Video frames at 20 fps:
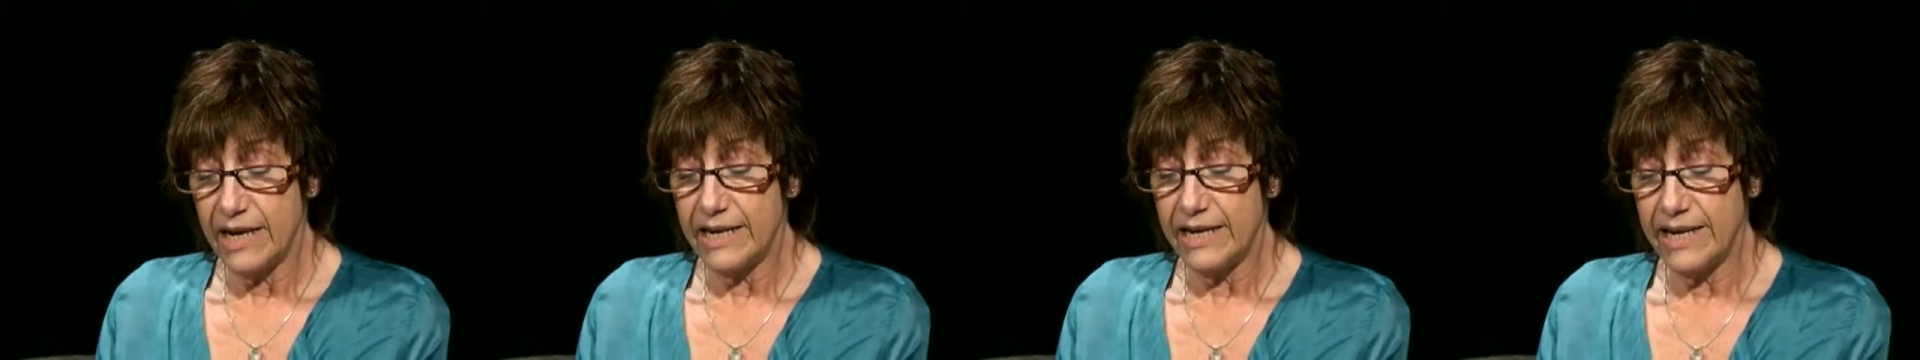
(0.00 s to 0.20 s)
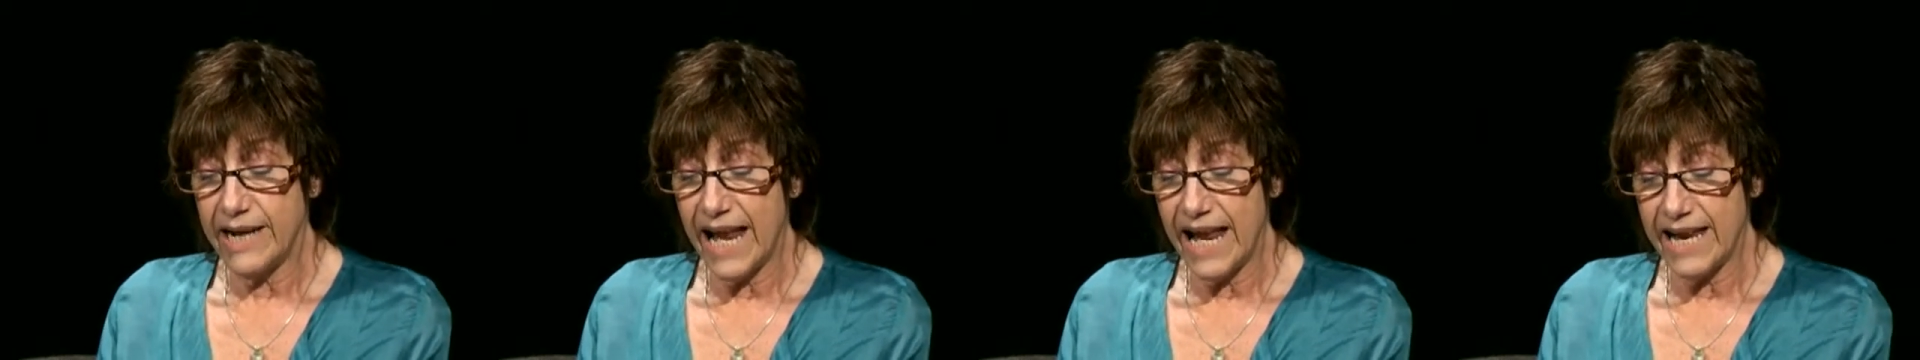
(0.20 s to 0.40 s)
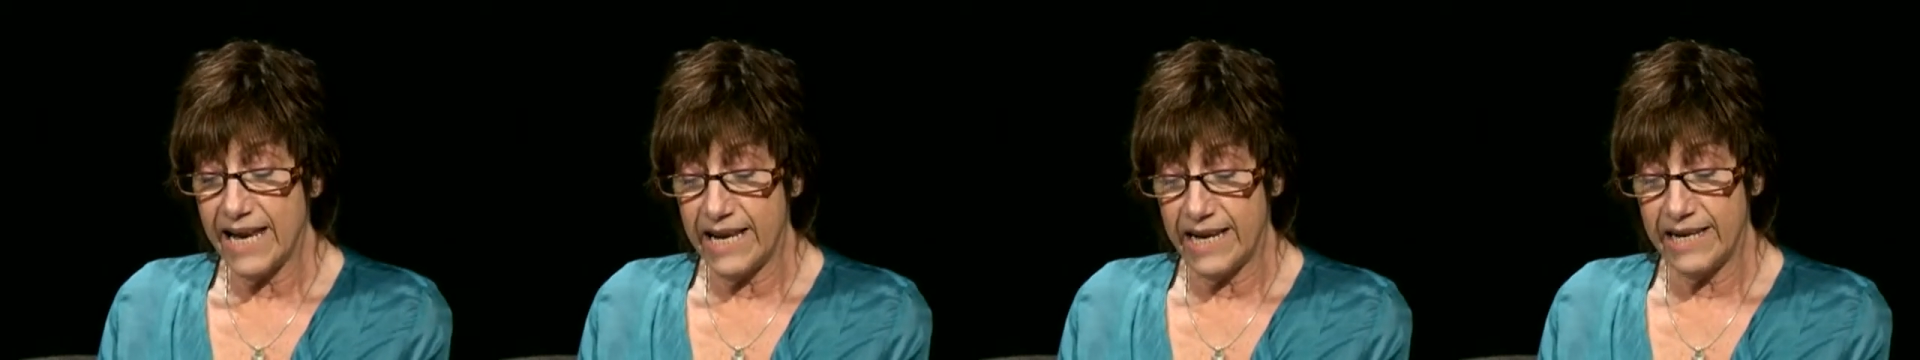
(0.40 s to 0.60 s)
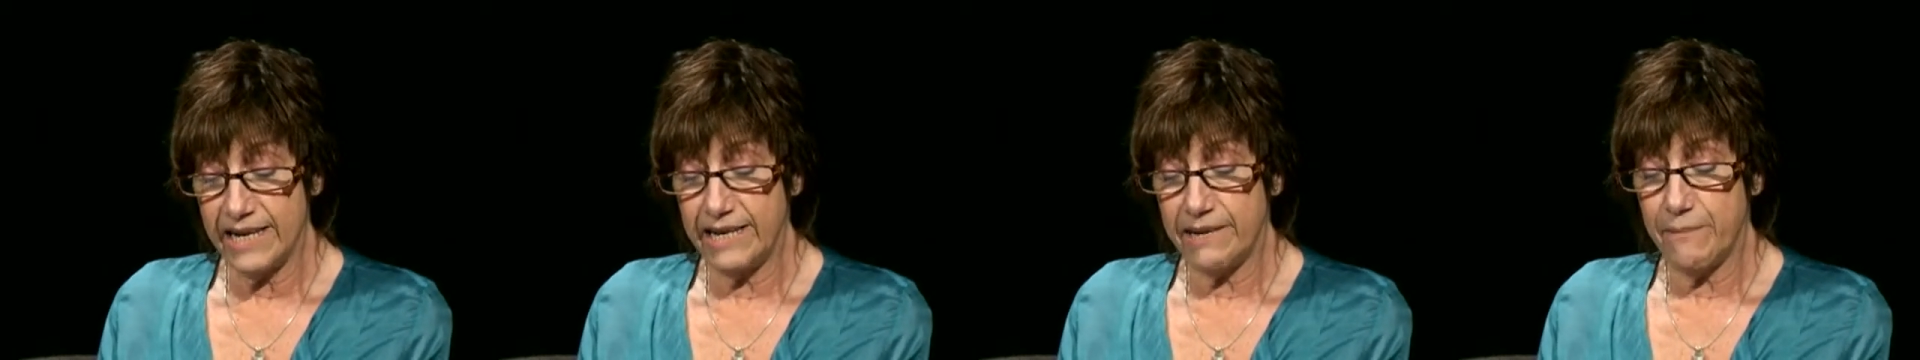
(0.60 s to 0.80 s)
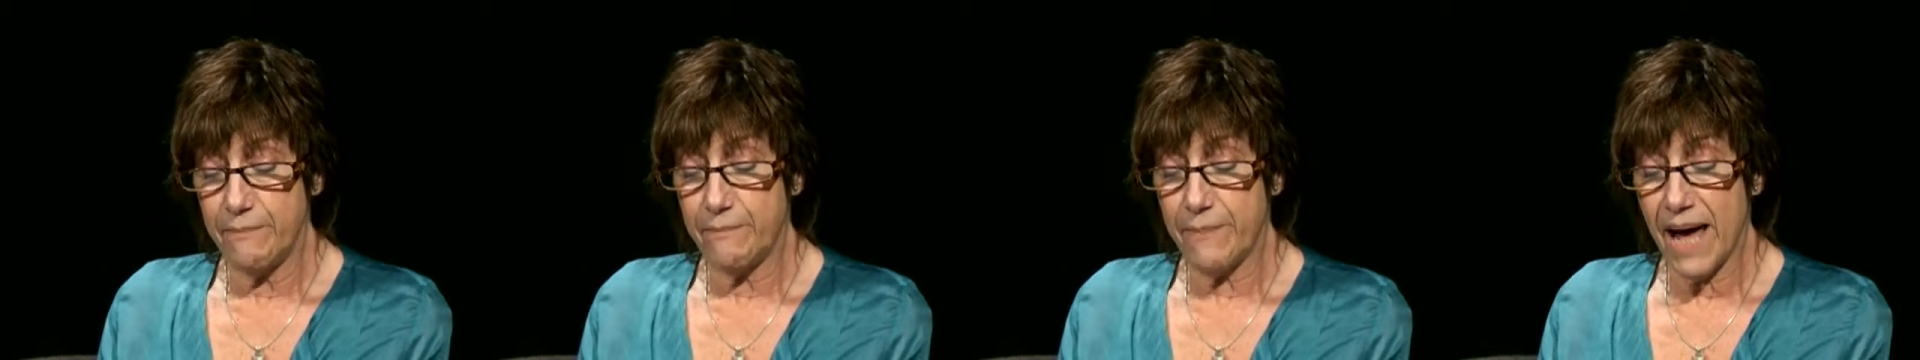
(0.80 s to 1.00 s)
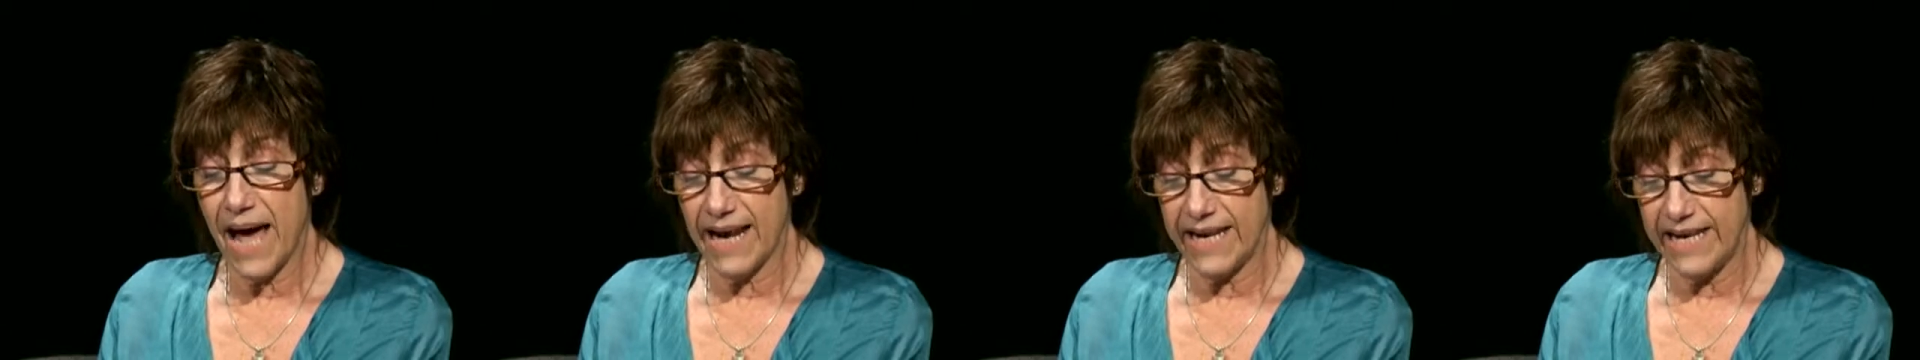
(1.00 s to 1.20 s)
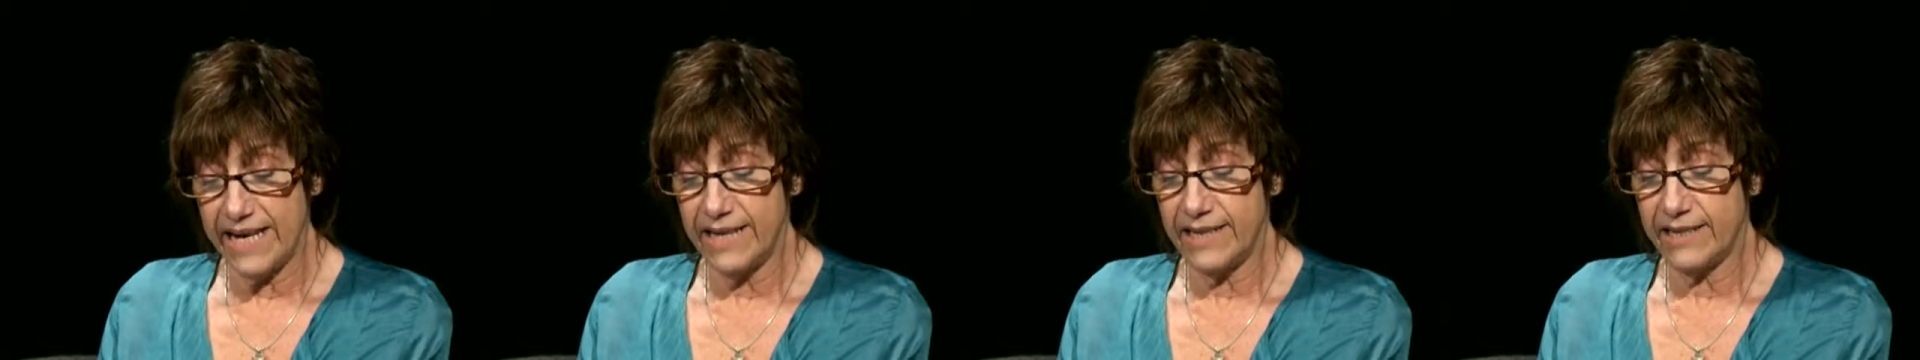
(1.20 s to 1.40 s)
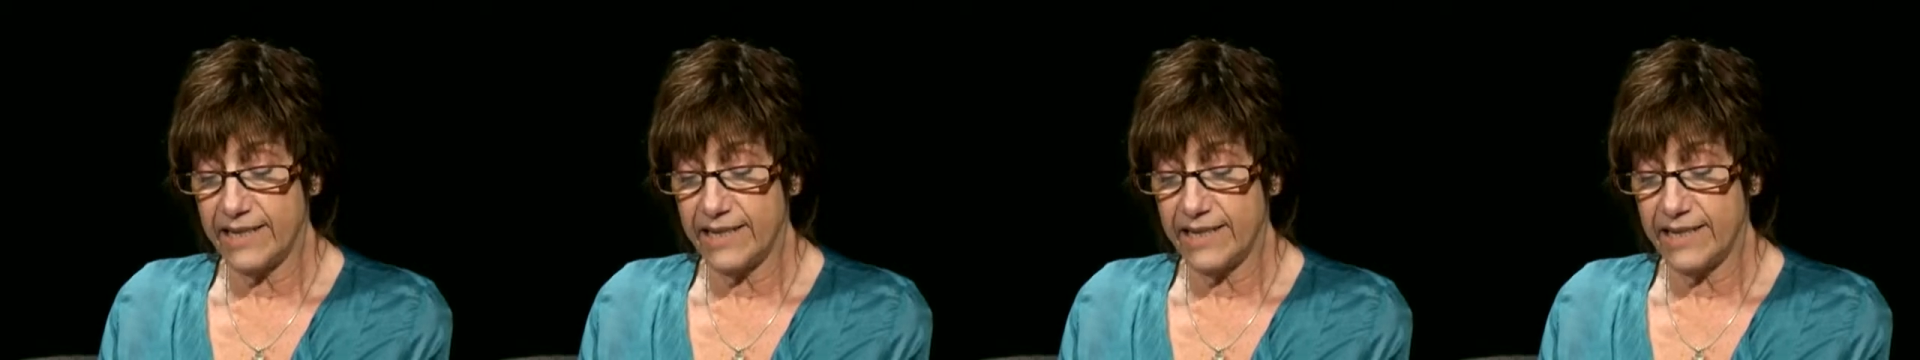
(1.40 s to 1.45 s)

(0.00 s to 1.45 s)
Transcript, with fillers: naked body,